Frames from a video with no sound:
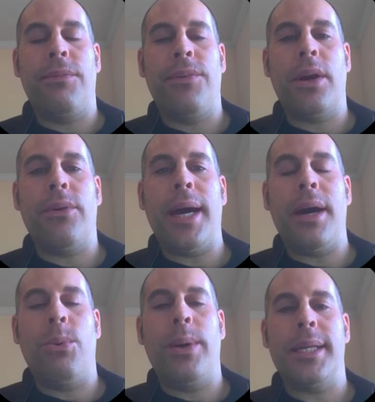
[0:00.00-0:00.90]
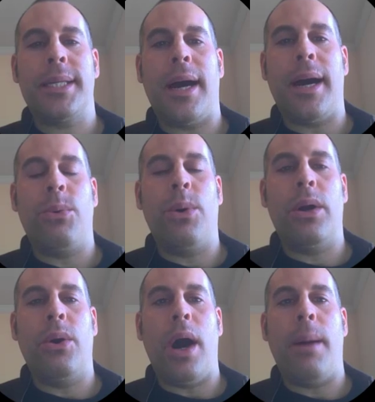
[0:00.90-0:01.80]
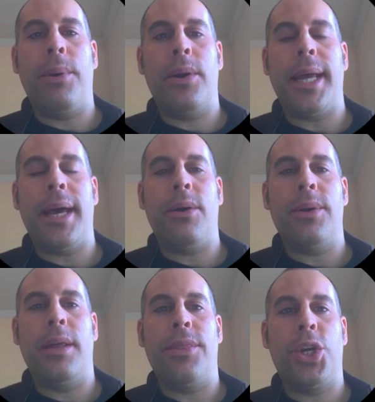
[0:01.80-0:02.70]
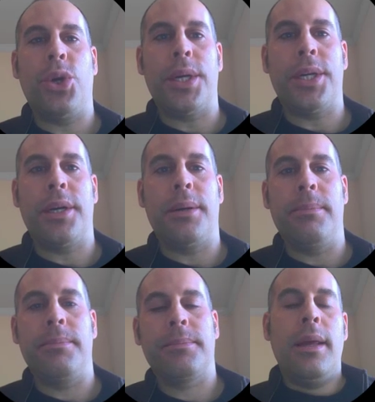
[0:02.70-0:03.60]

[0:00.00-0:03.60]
to figure out when a stock will go up or down in the short term.